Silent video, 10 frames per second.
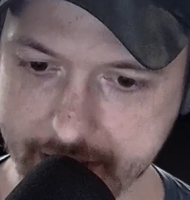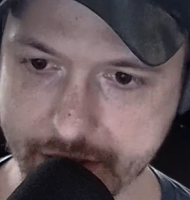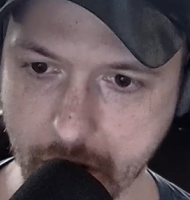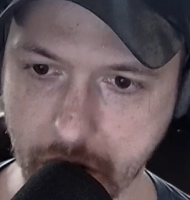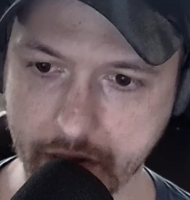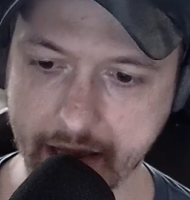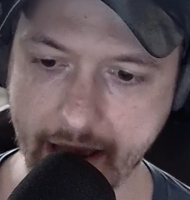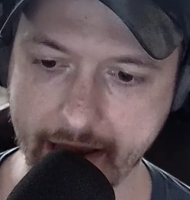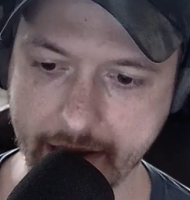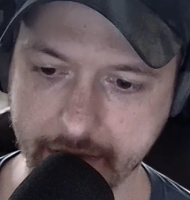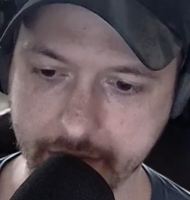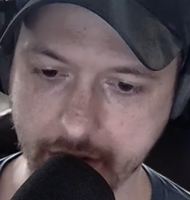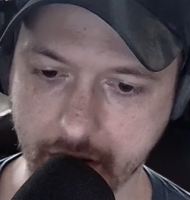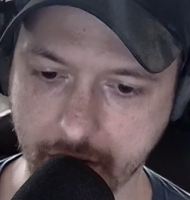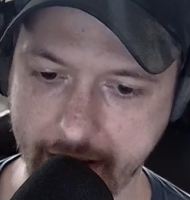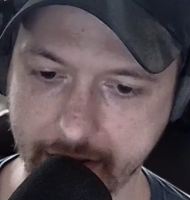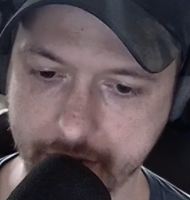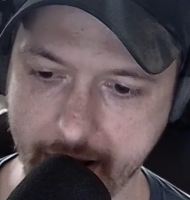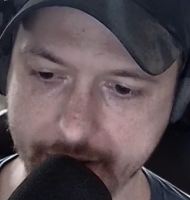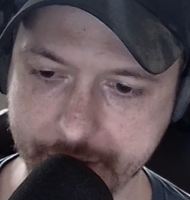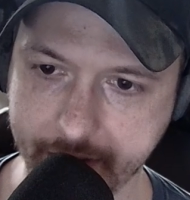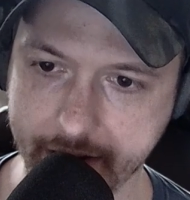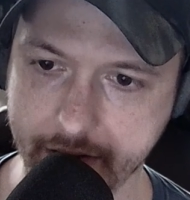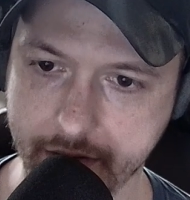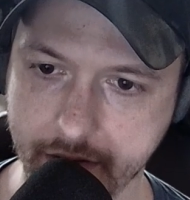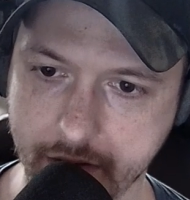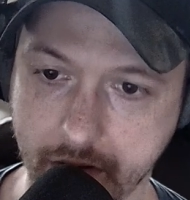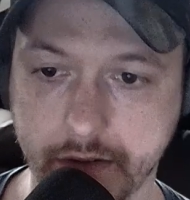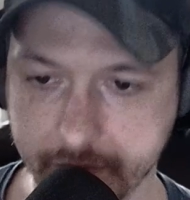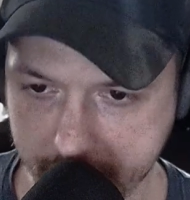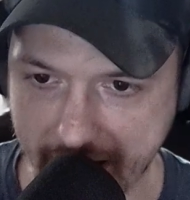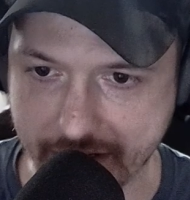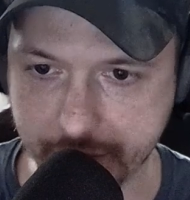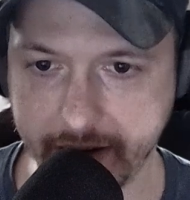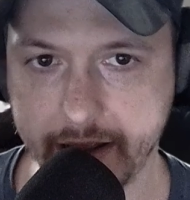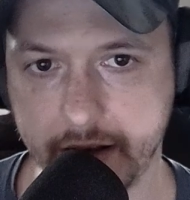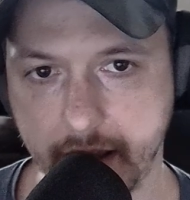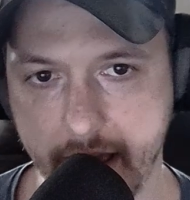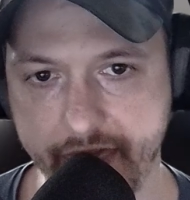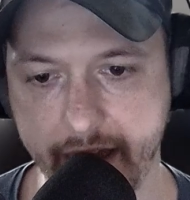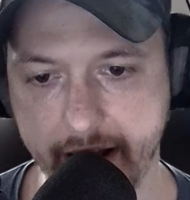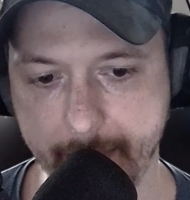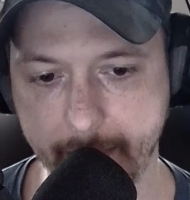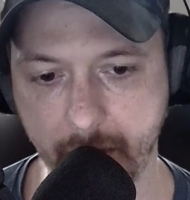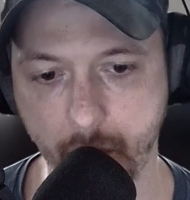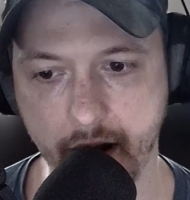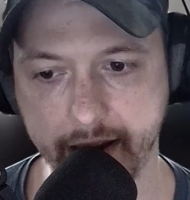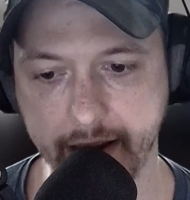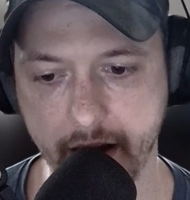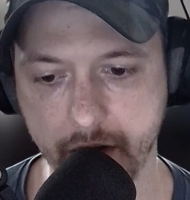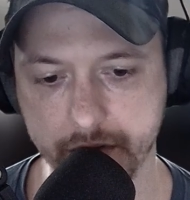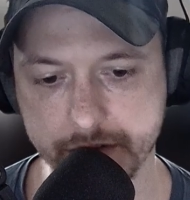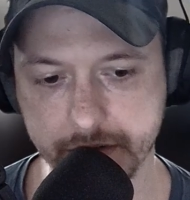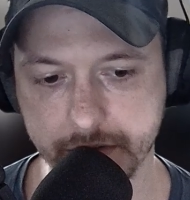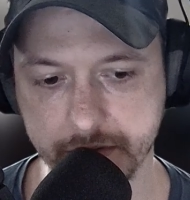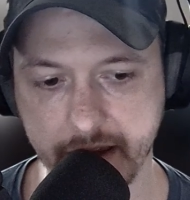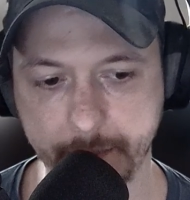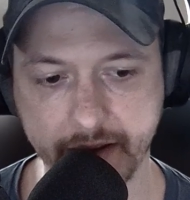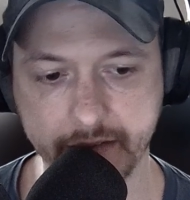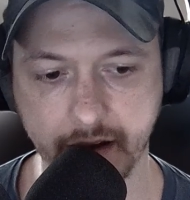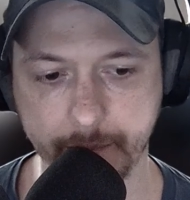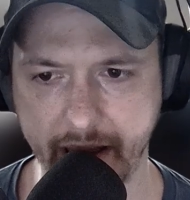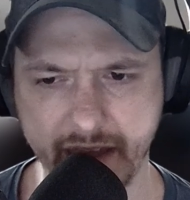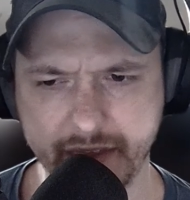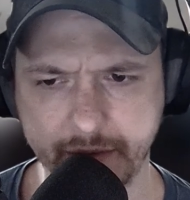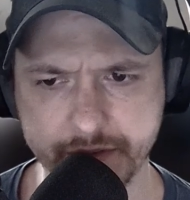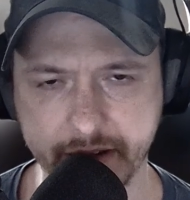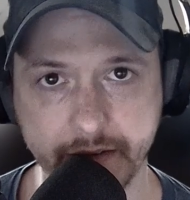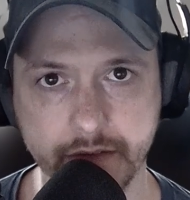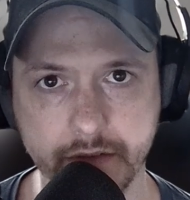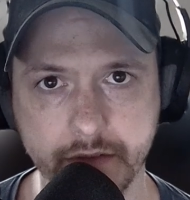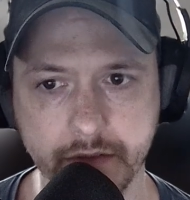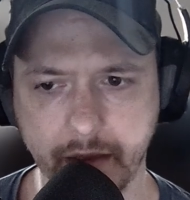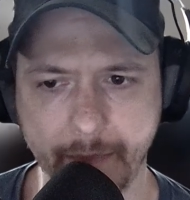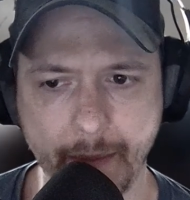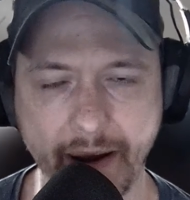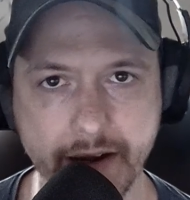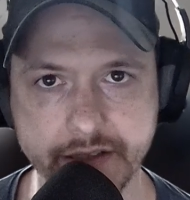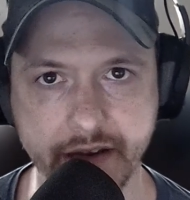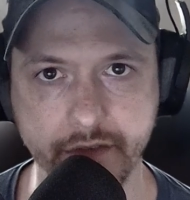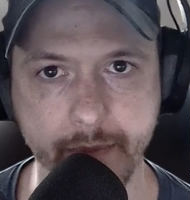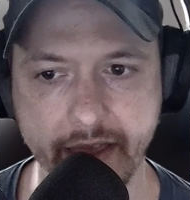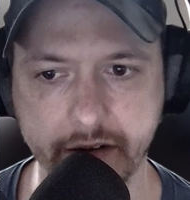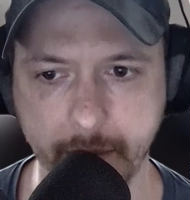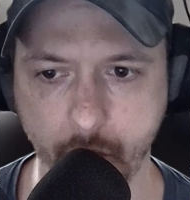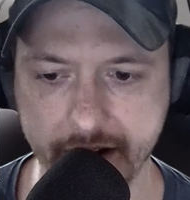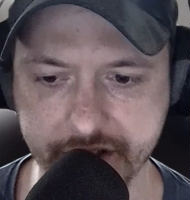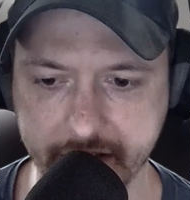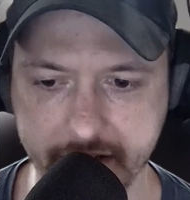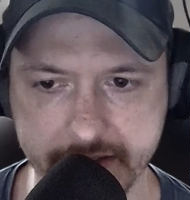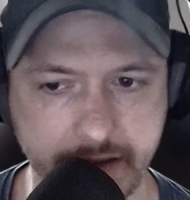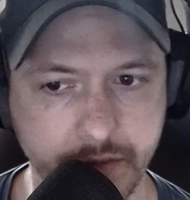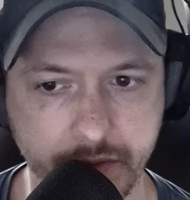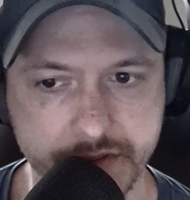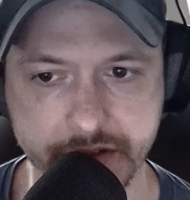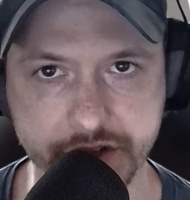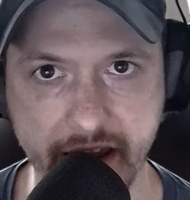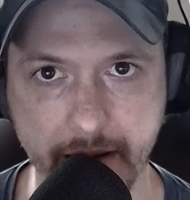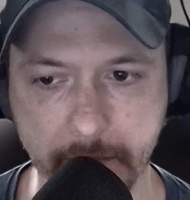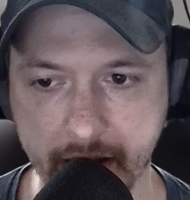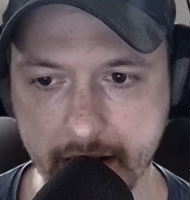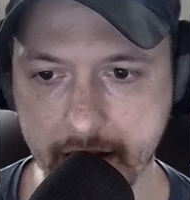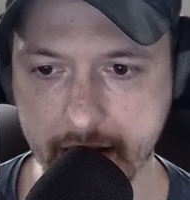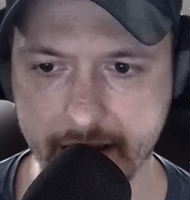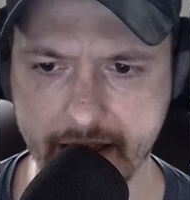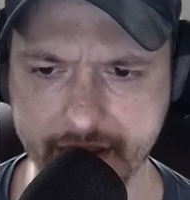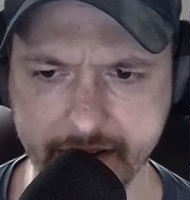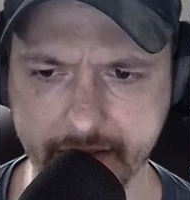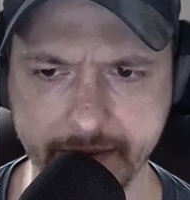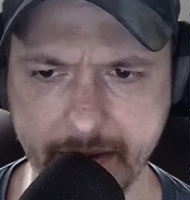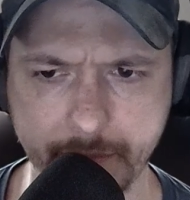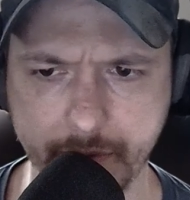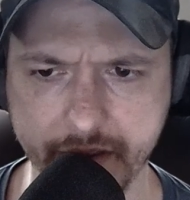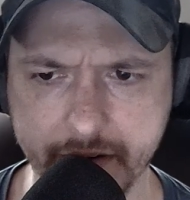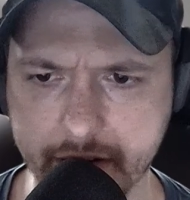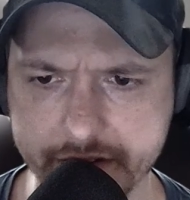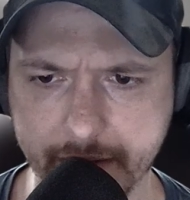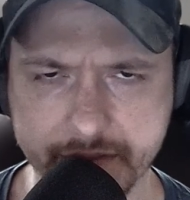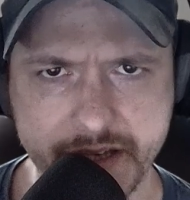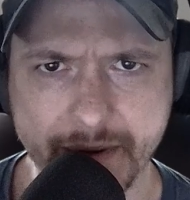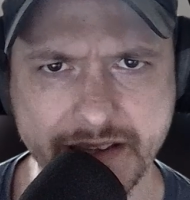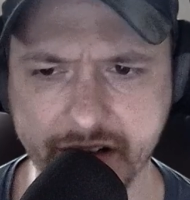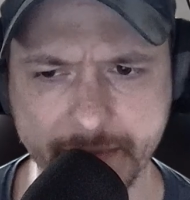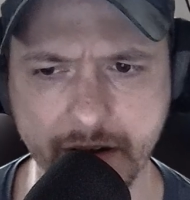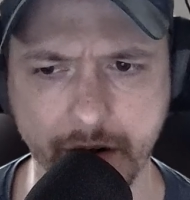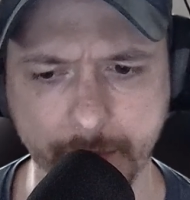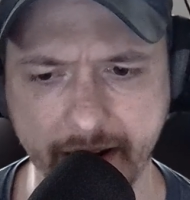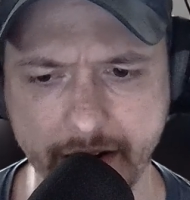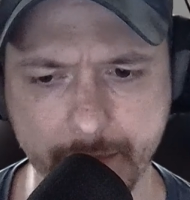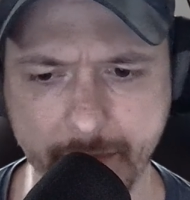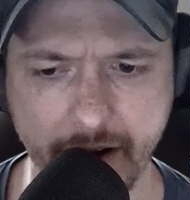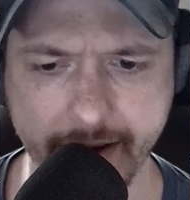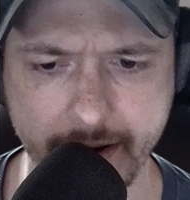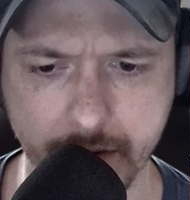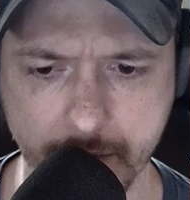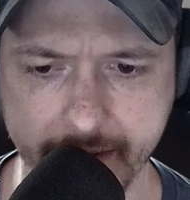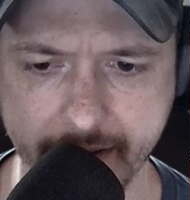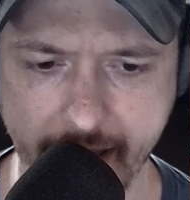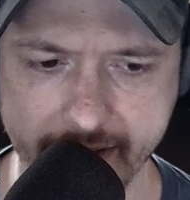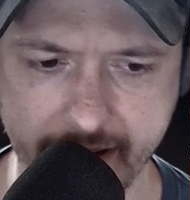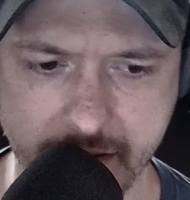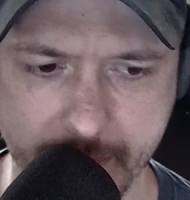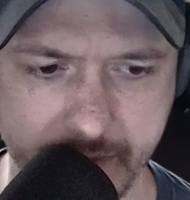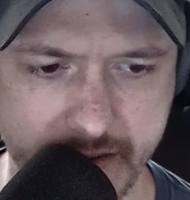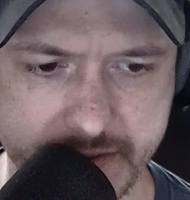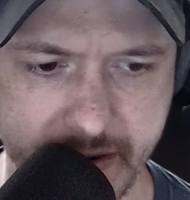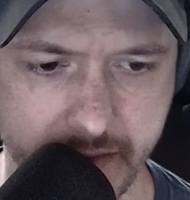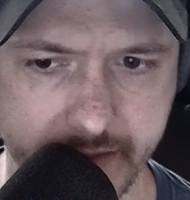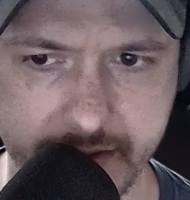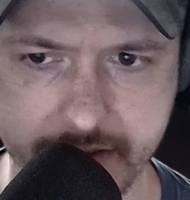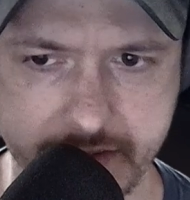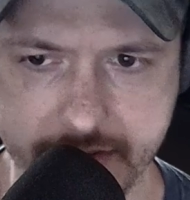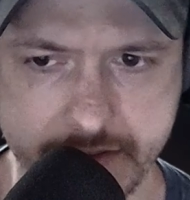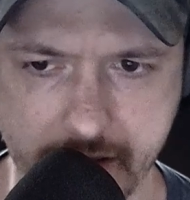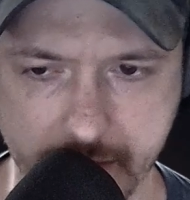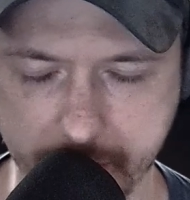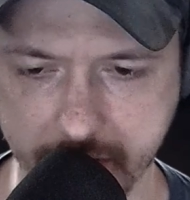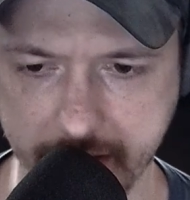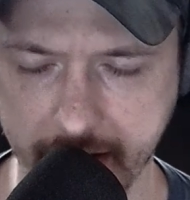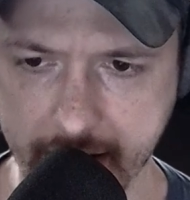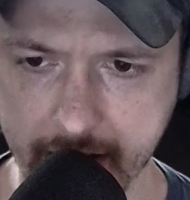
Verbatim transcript: so I you know, I graduated or graduated and then I remember walking out to get picked up by I think it was like like my parents didn't even bother come watch it because they knew it was a sham and I think like my brother or something. Somebody took me home. I don't remember how I got home. I, I kind of remember. It's barely. It, this is all a blur.